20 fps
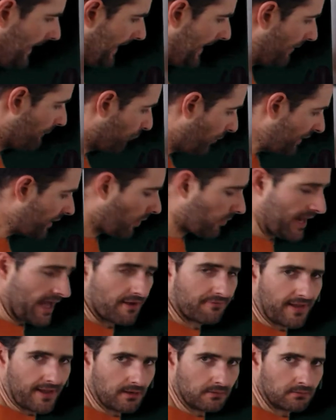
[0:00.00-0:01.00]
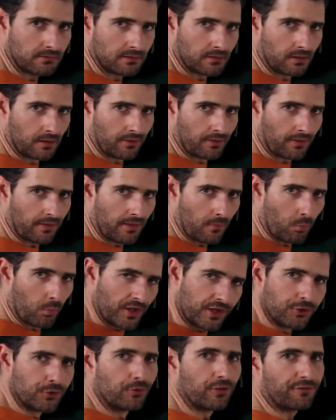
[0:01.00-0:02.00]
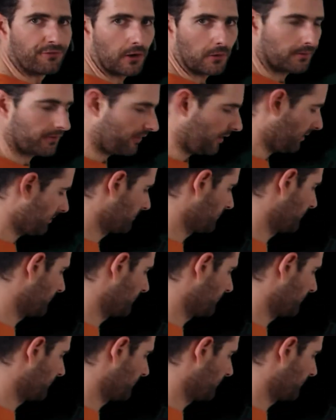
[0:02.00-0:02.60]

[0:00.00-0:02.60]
If we don't have n, we can do the following thing.